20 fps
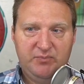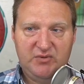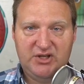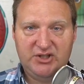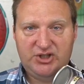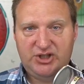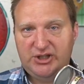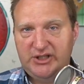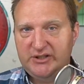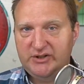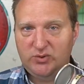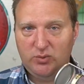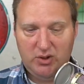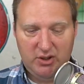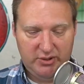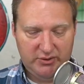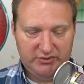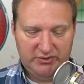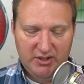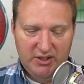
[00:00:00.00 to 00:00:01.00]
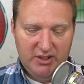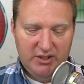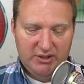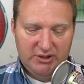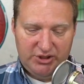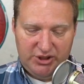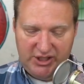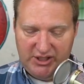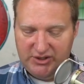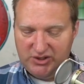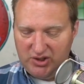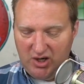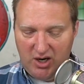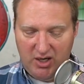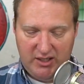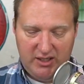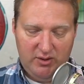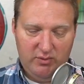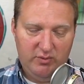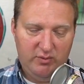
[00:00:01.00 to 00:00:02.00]
Cuz she's the one who's she's
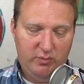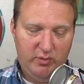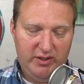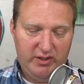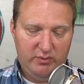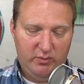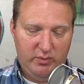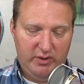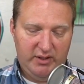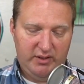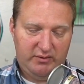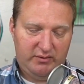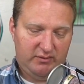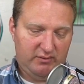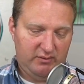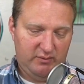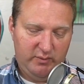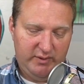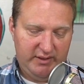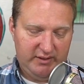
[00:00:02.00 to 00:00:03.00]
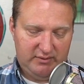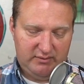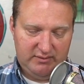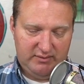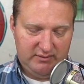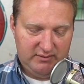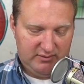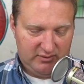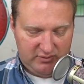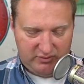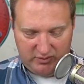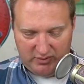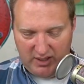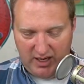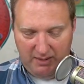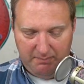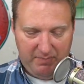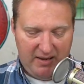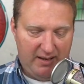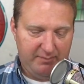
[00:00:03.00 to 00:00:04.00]
talking with with with
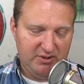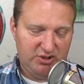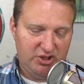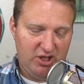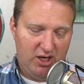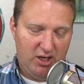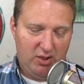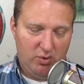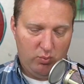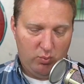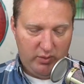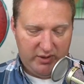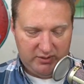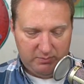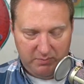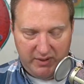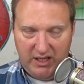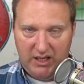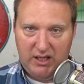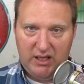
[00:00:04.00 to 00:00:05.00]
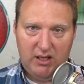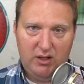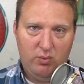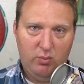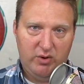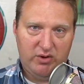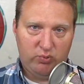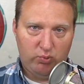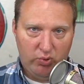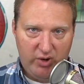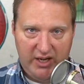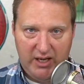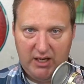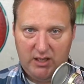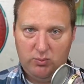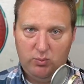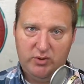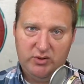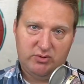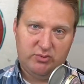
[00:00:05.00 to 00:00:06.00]
uh, Bobby Joe, with me, with
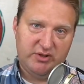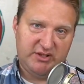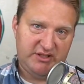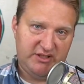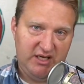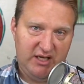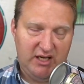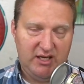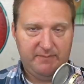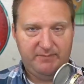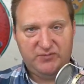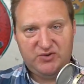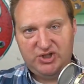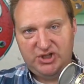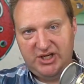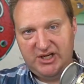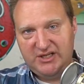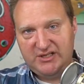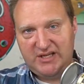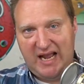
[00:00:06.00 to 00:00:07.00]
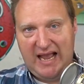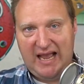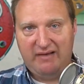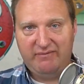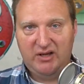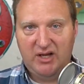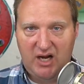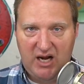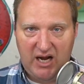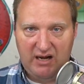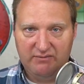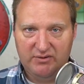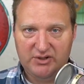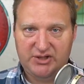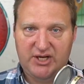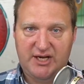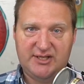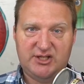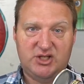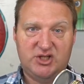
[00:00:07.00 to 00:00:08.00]
Ren, with Christine. She's having
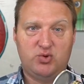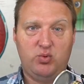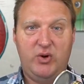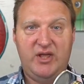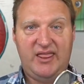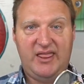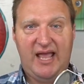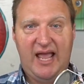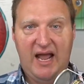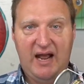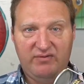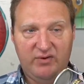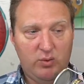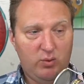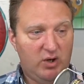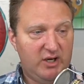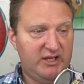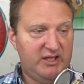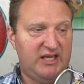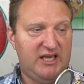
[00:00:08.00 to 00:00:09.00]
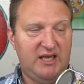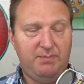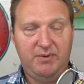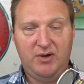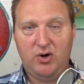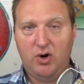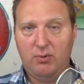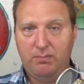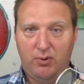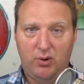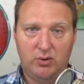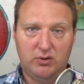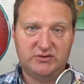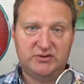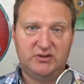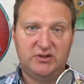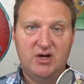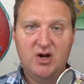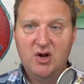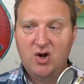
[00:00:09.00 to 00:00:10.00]
conversations with everyone keeping her
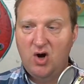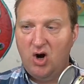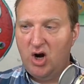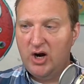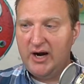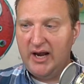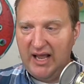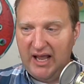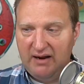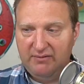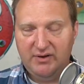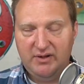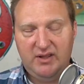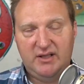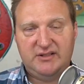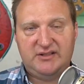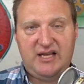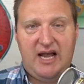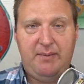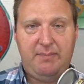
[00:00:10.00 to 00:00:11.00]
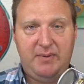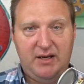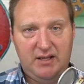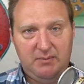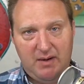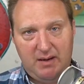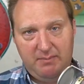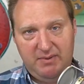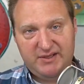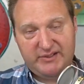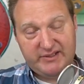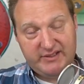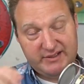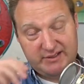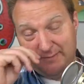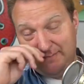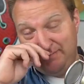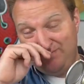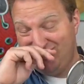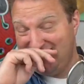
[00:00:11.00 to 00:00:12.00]
pulse on everything that's happening in my
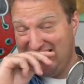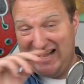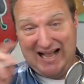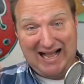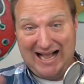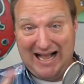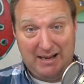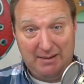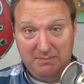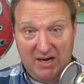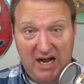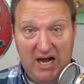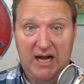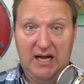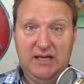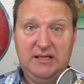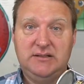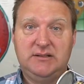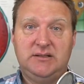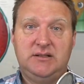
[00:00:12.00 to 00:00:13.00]
business. I'm not.